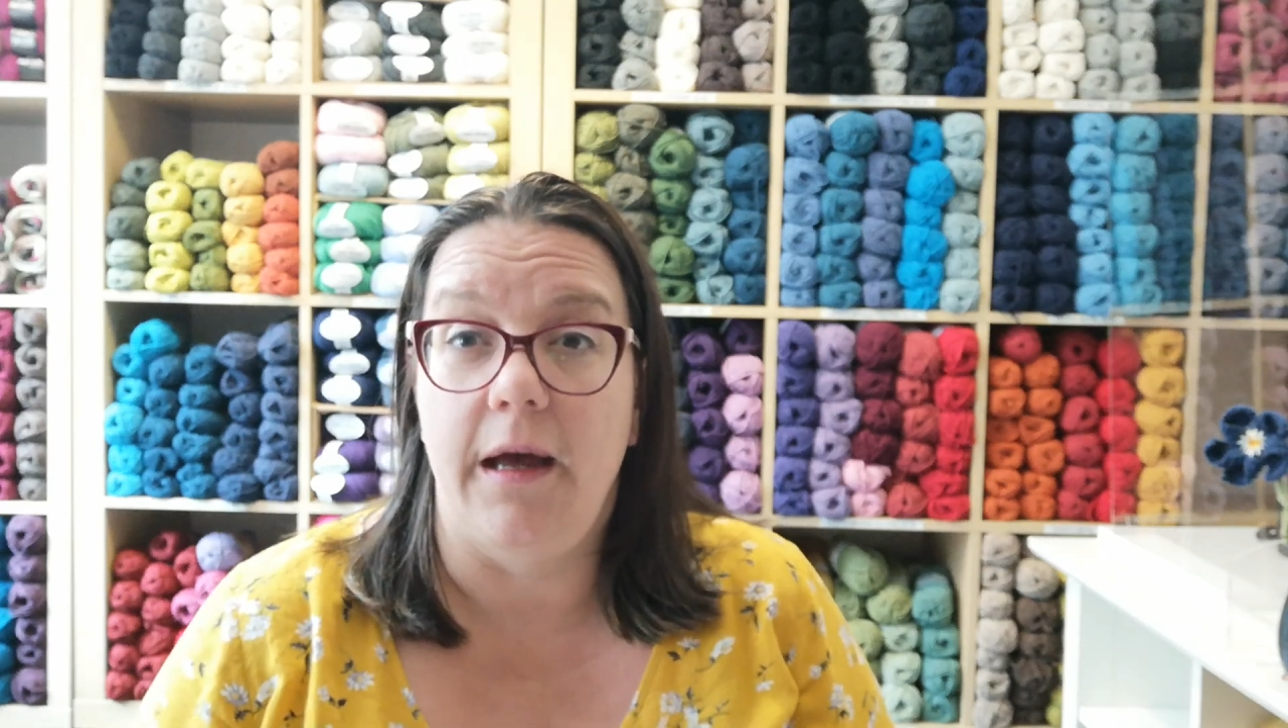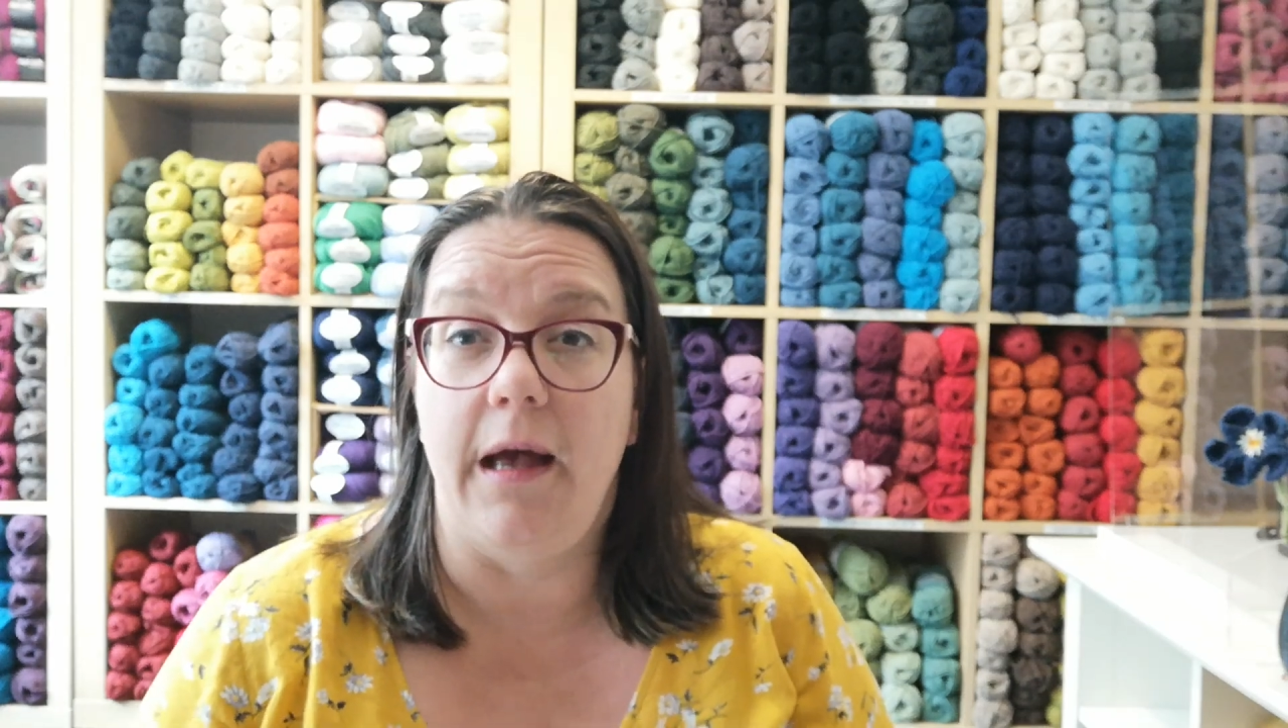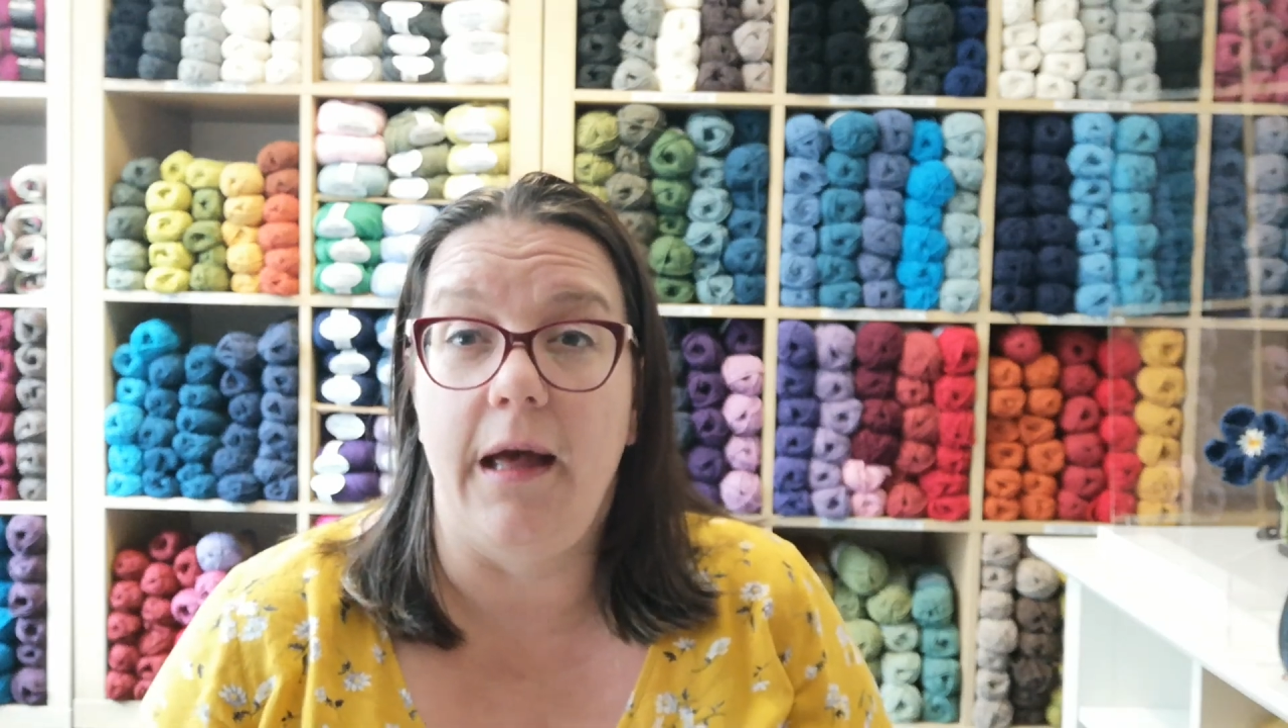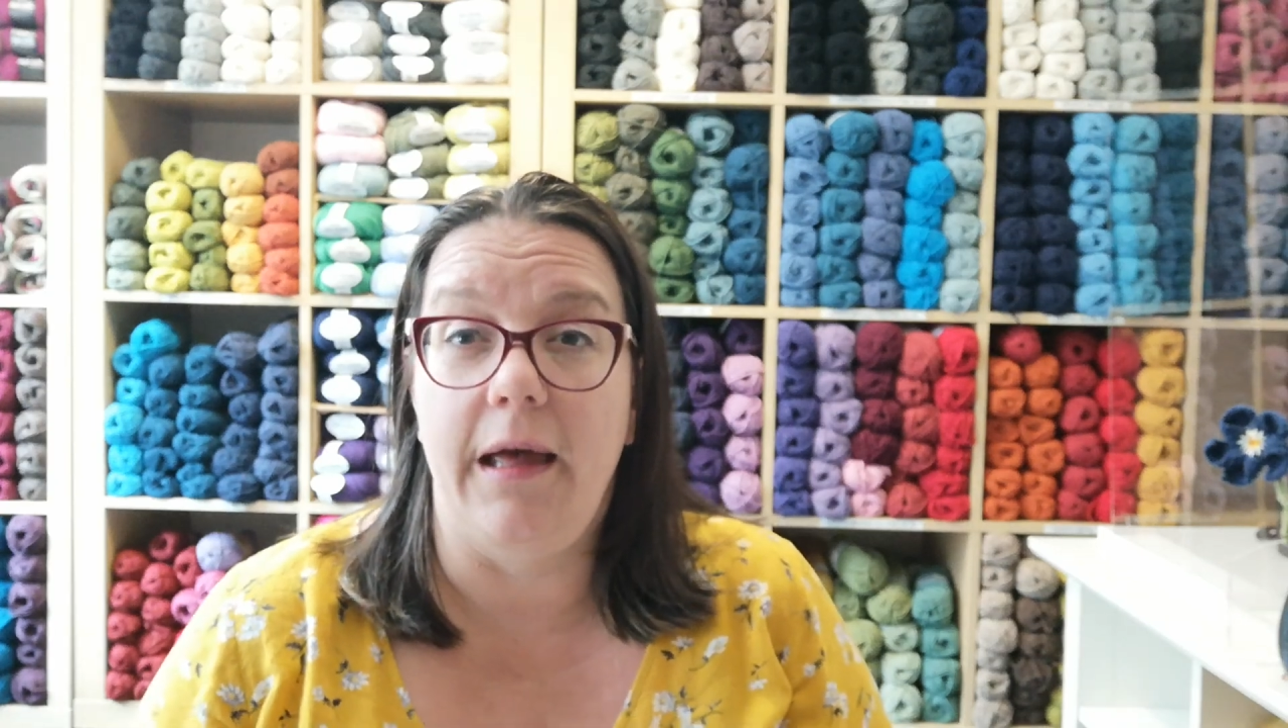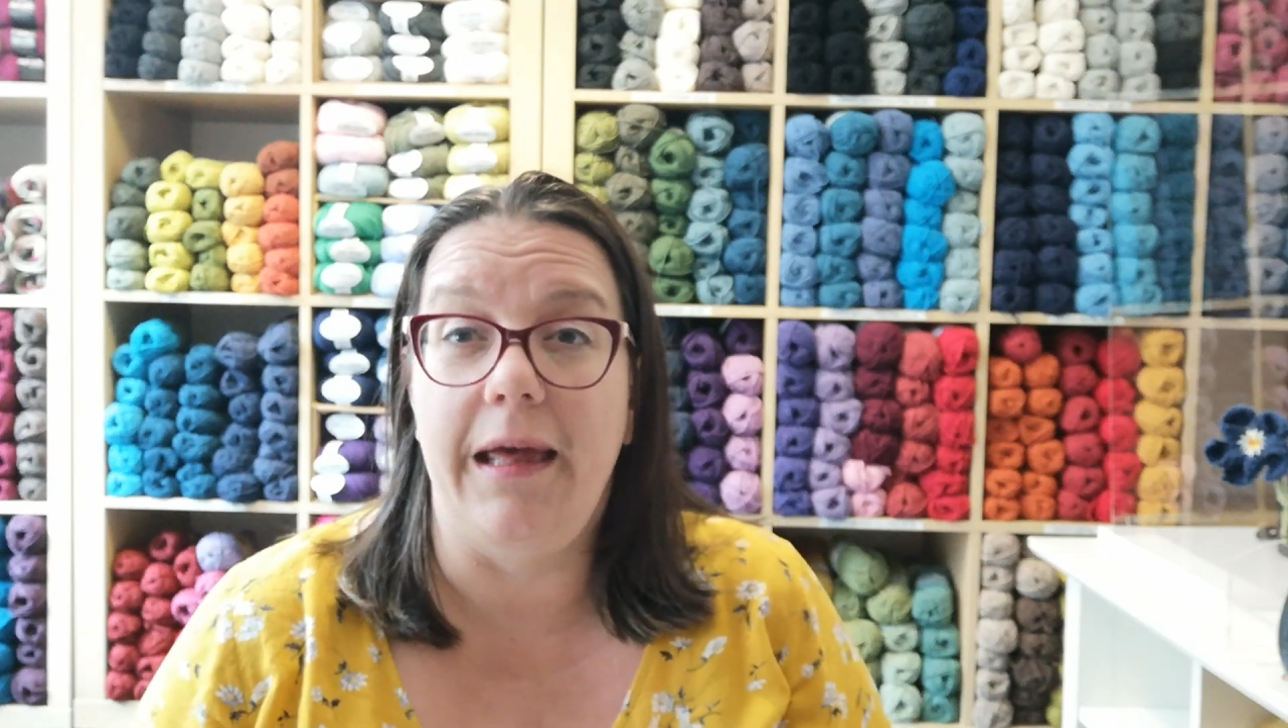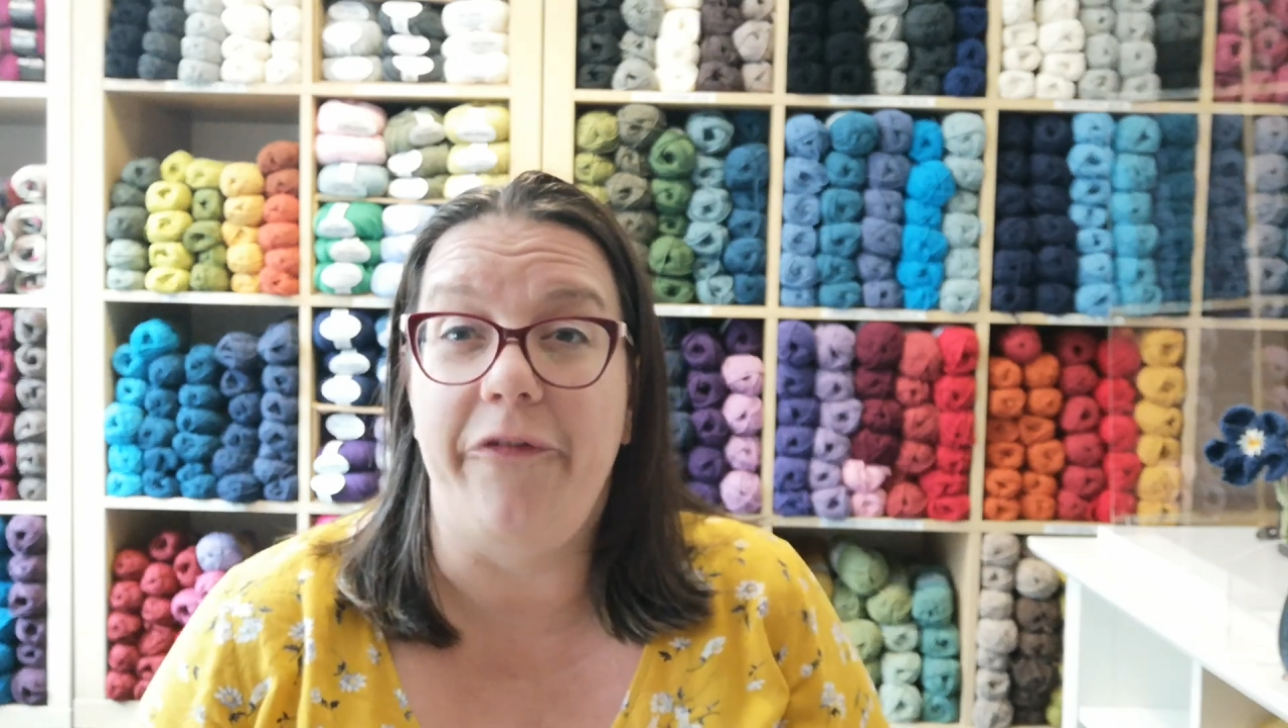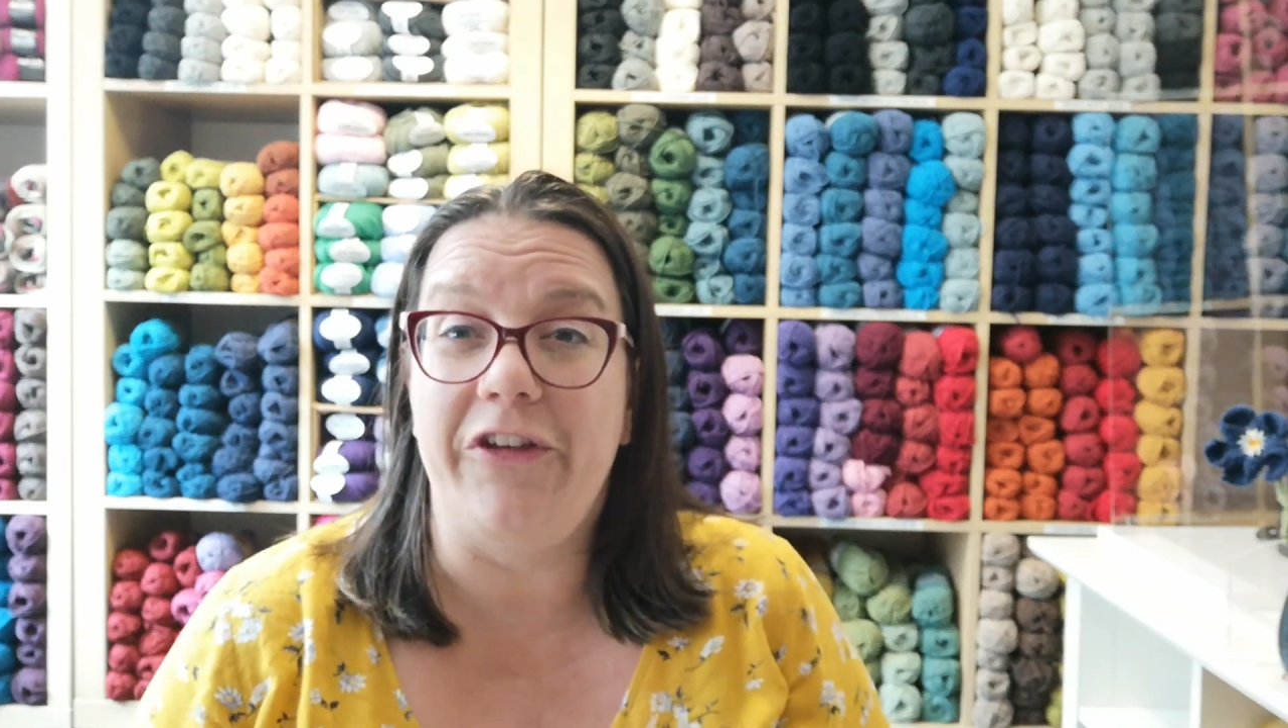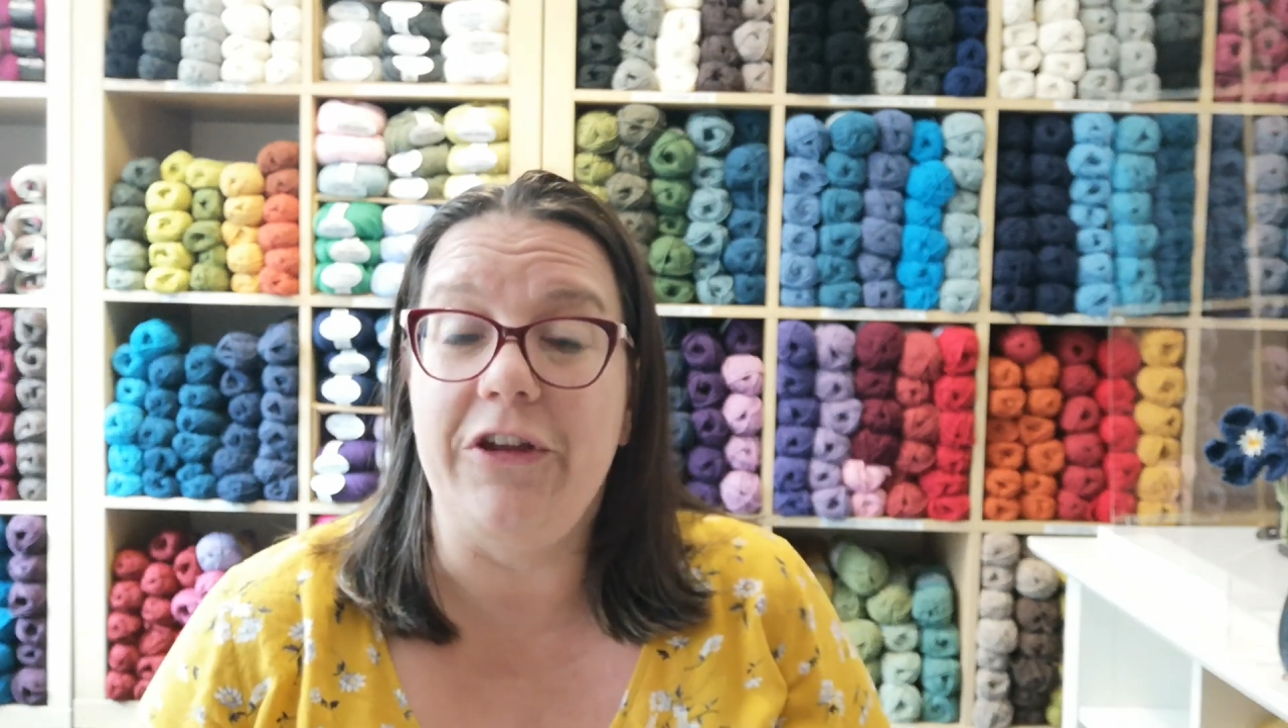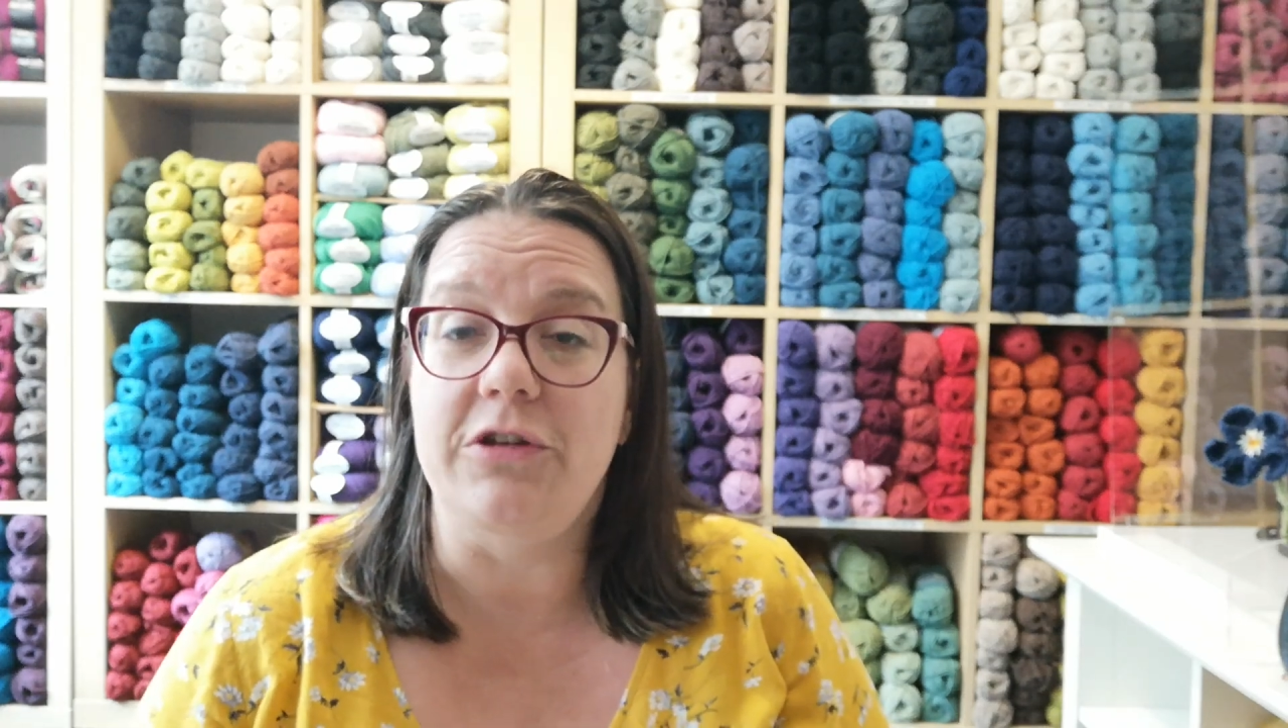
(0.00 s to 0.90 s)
If you